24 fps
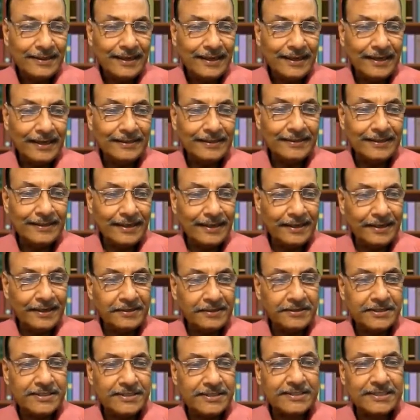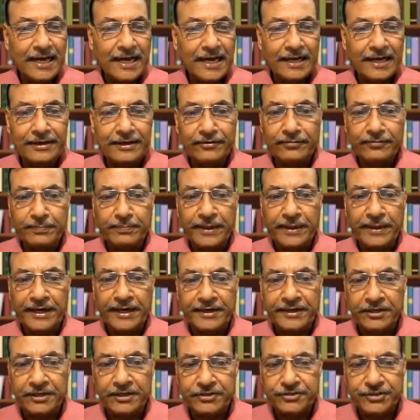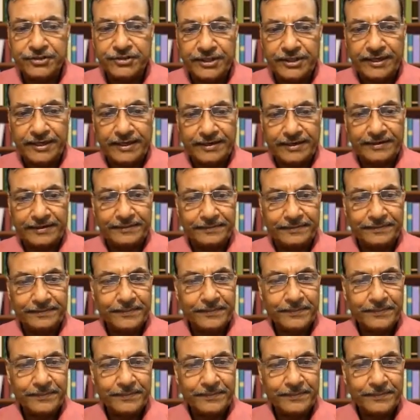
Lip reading: in the sign of benediction,